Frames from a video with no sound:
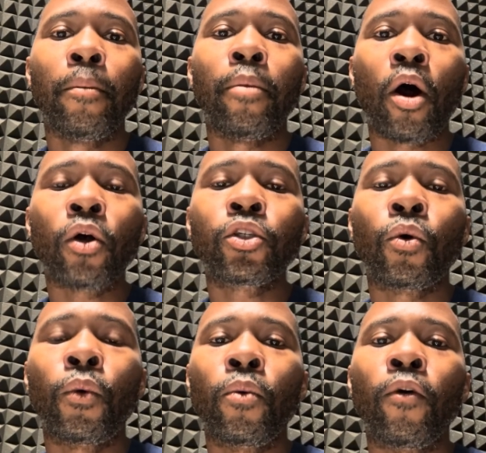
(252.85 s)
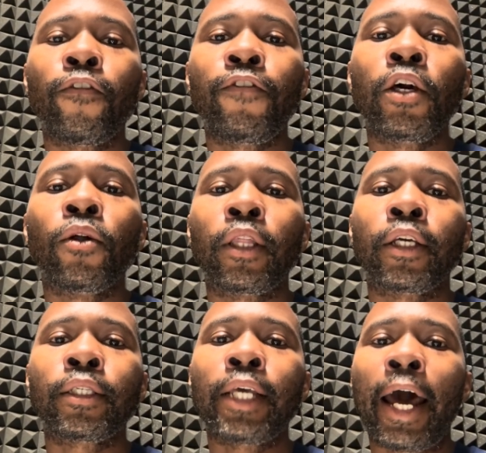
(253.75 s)
but also we will feel
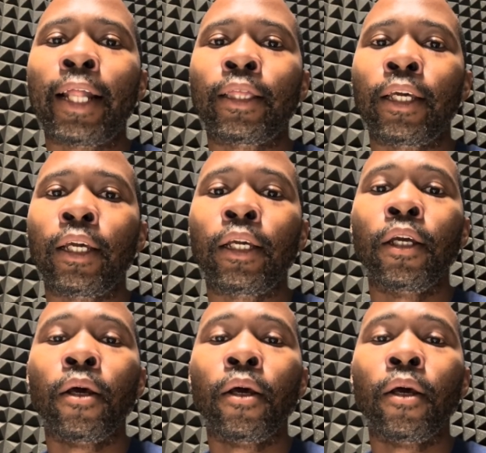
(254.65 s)
this at the